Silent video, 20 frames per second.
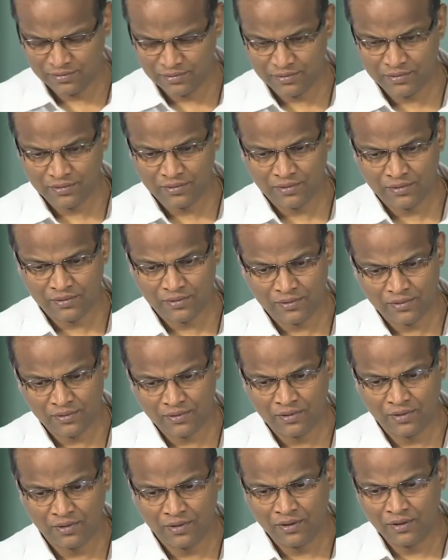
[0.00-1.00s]

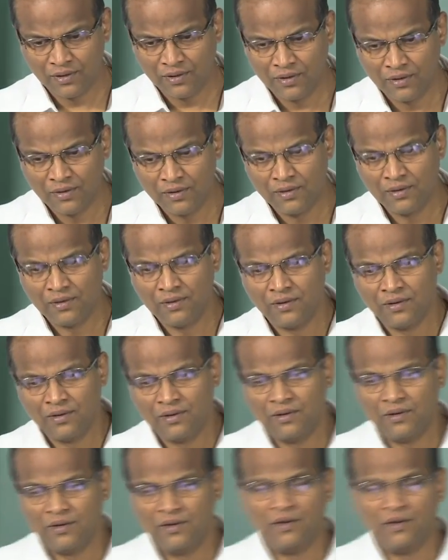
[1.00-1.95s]
(no one is talking)